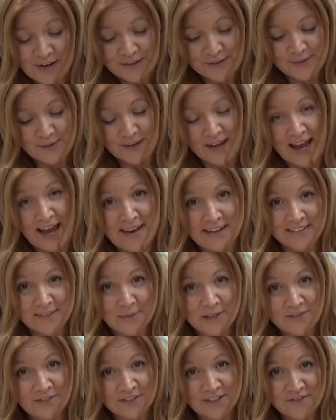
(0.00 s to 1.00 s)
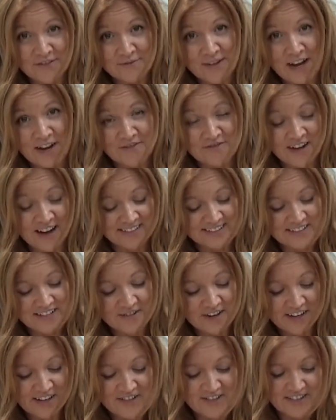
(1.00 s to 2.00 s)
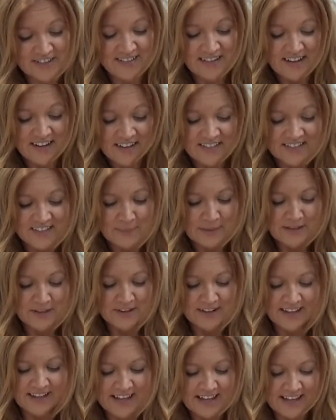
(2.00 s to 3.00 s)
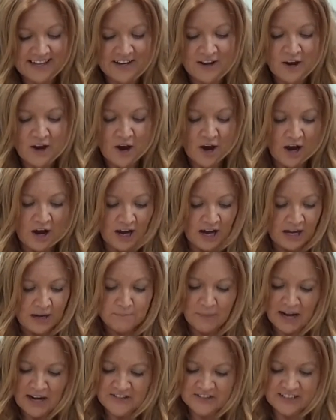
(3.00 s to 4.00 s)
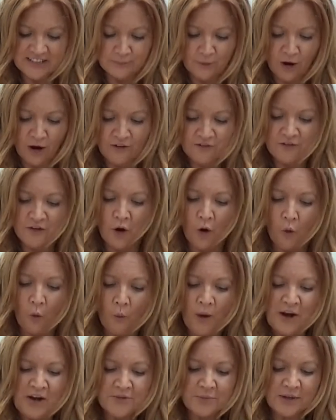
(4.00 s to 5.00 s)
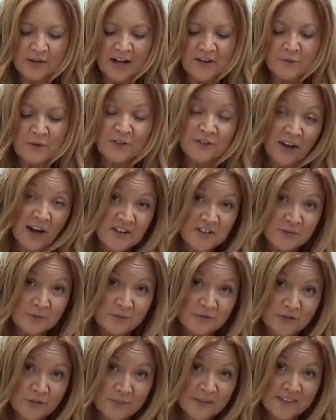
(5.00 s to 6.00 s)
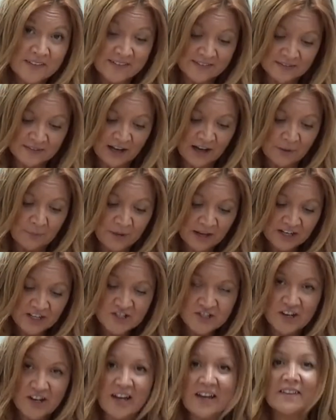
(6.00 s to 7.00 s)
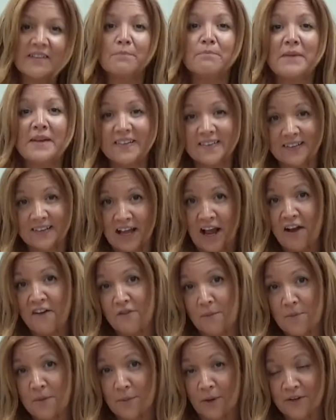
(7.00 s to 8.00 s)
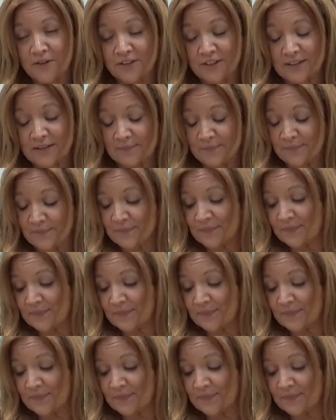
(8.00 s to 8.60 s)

So again, that's a bit of a different way of phrasing the question. So by looking in and matching them off, which item from this picture is missing from the bottle?